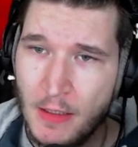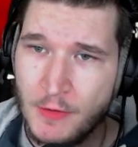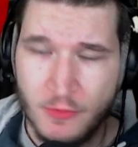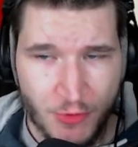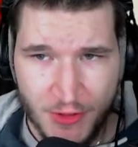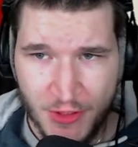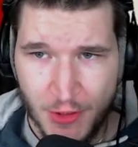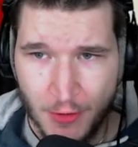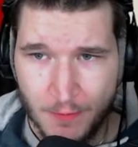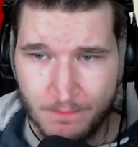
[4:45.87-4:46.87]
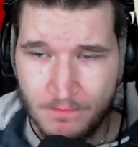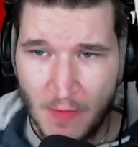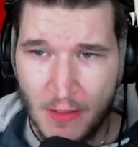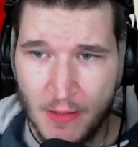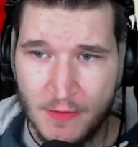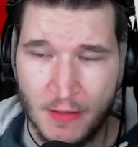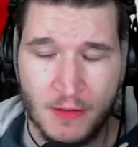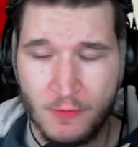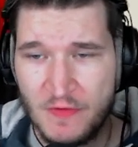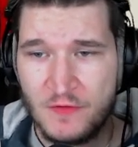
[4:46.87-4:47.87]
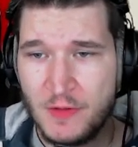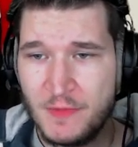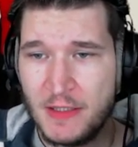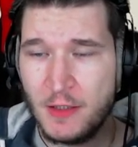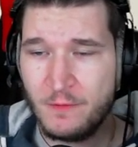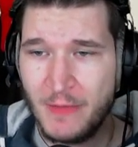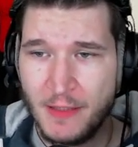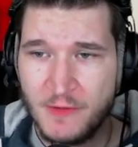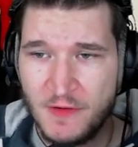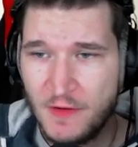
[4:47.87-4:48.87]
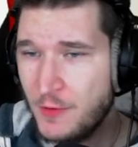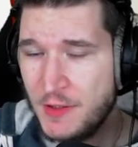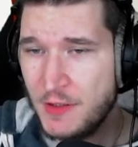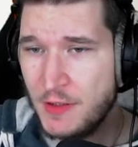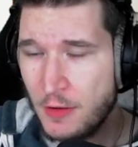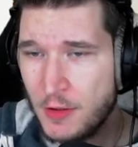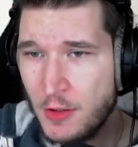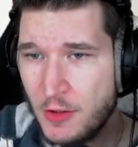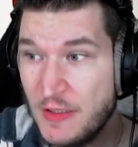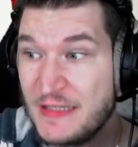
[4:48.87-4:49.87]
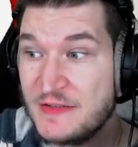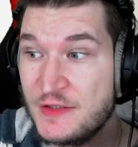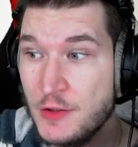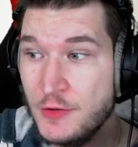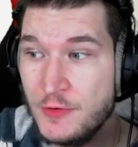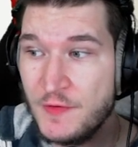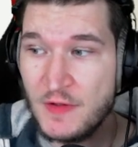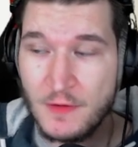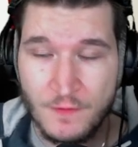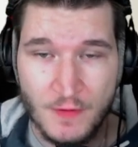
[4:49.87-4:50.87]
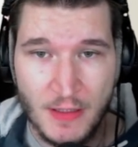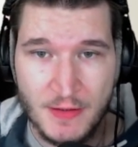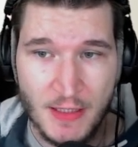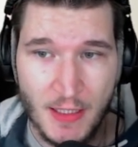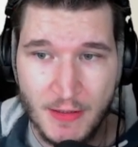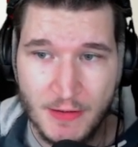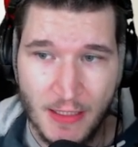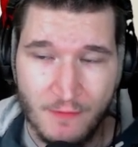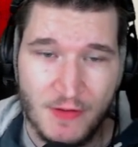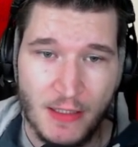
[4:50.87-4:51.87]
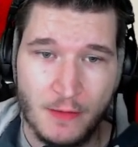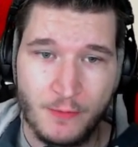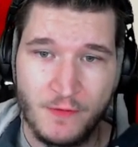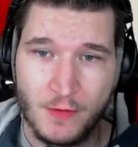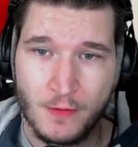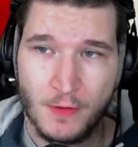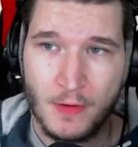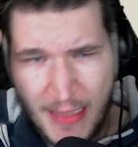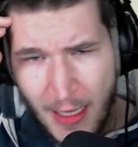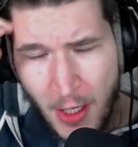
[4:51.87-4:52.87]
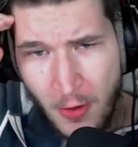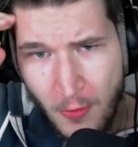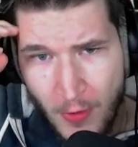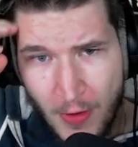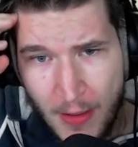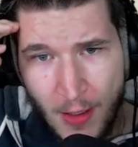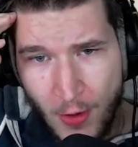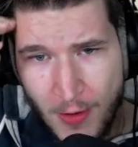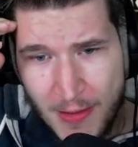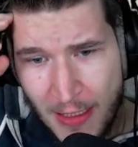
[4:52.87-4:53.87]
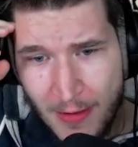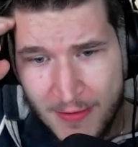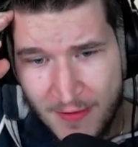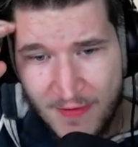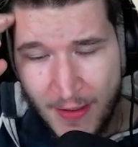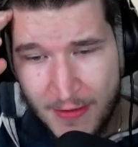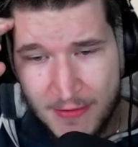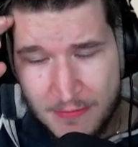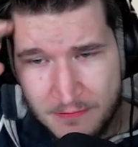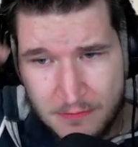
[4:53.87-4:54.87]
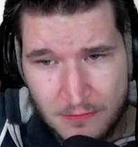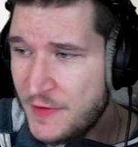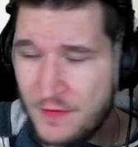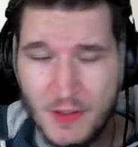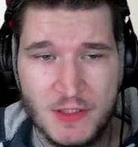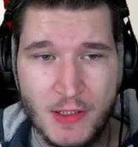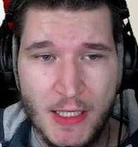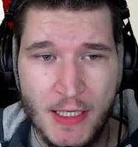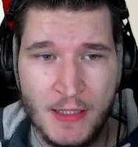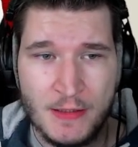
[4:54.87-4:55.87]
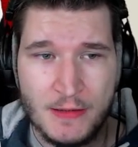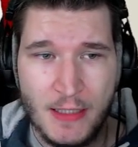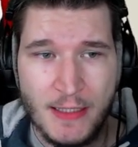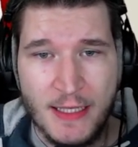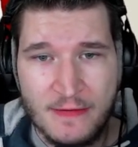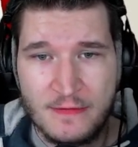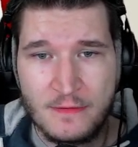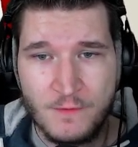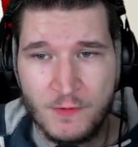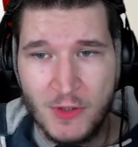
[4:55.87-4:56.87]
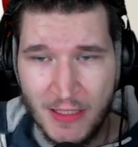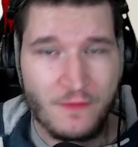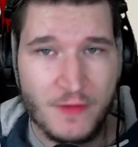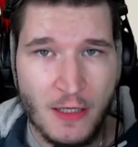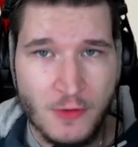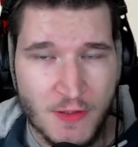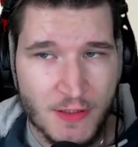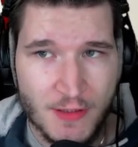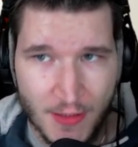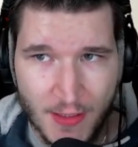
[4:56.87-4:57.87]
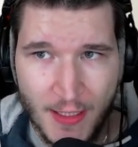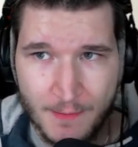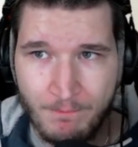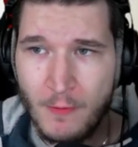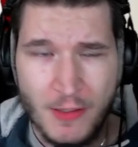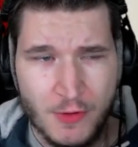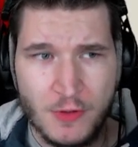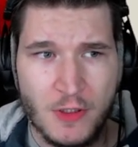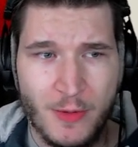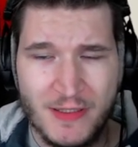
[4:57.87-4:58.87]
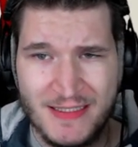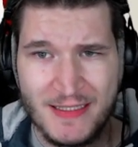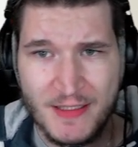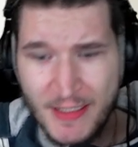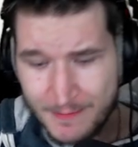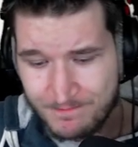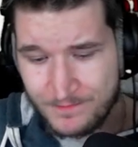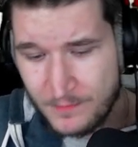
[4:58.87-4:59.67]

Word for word: new multi-show, and then there was a stream title of Milan which said 20 o'clock exclusive Italian heavy tank preview. Now, hold on a second. We scratched our head. I guess we were left out yet again. Why do I talk about it yet again?